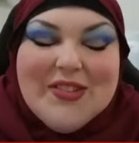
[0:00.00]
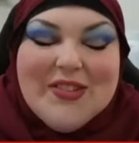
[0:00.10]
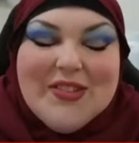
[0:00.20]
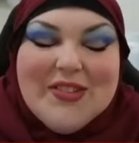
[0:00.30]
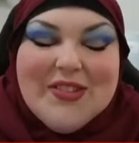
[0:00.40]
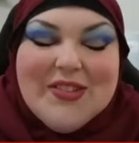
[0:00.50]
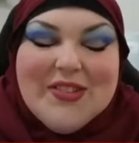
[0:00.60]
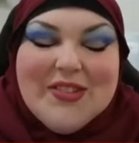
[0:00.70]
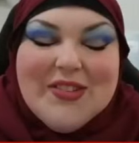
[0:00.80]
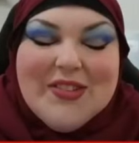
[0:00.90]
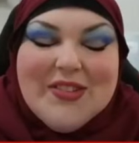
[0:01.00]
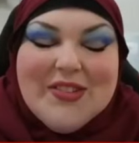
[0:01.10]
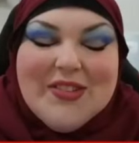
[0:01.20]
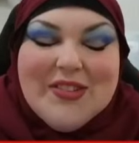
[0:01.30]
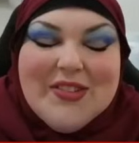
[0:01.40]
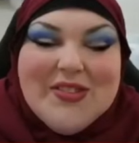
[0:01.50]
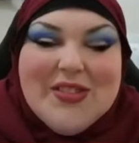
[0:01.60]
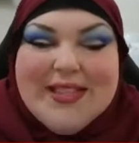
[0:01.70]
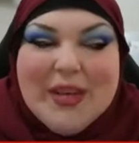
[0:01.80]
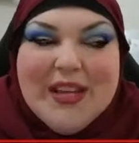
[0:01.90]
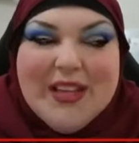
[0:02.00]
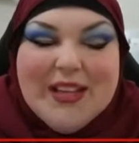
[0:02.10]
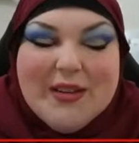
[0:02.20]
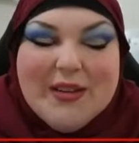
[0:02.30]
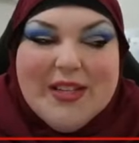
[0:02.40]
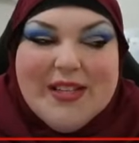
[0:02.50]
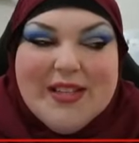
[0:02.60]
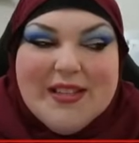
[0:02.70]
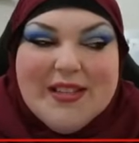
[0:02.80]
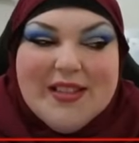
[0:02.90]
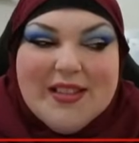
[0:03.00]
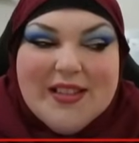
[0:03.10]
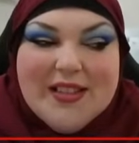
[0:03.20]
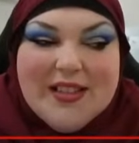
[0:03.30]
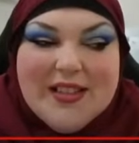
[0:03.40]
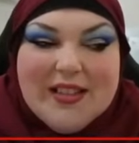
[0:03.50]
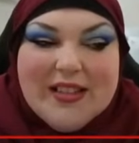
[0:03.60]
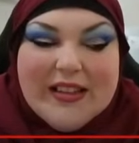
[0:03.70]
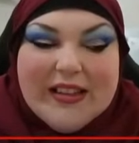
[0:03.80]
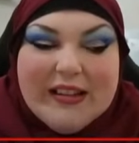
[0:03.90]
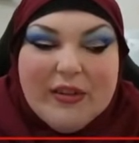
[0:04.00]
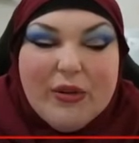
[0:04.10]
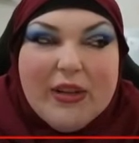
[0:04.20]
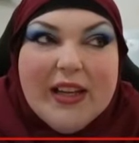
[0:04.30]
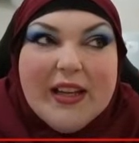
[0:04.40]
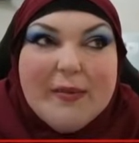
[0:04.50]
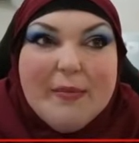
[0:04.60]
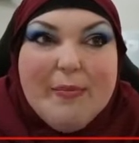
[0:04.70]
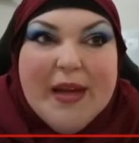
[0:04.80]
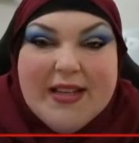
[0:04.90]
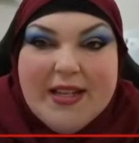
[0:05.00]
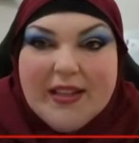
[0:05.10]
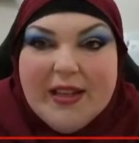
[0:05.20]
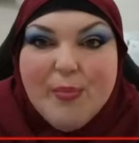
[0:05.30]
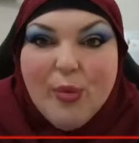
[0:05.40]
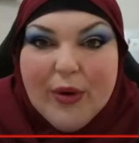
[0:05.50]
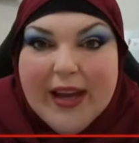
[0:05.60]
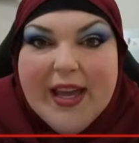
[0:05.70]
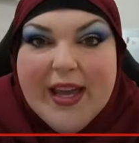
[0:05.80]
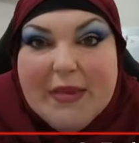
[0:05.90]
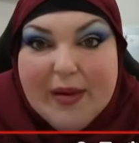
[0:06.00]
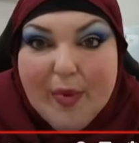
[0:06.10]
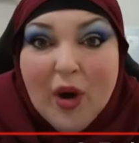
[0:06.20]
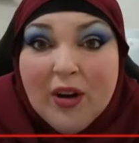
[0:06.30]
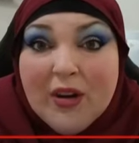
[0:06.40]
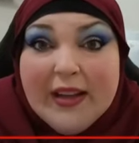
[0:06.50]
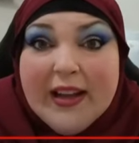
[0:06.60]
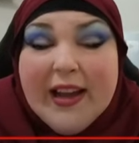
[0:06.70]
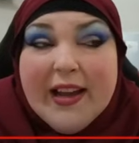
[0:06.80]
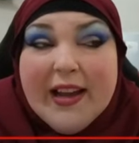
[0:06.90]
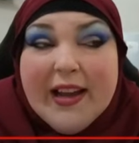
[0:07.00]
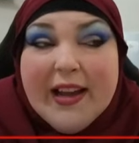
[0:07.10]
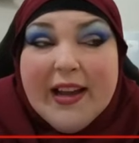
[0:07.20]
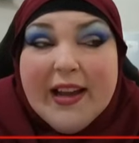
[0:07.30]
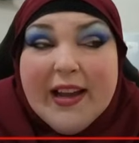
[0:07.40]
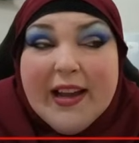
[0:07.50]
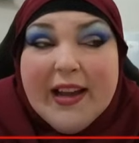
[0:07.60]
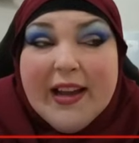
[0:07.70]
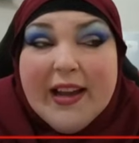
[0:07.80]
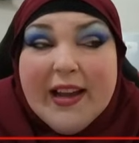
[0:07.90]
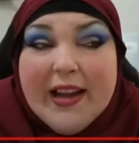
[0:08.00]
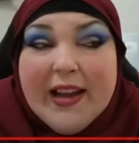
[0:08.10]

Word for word: So it was, for me, it was literally mentally breaking me apart. Like I. Oh, shut the F up.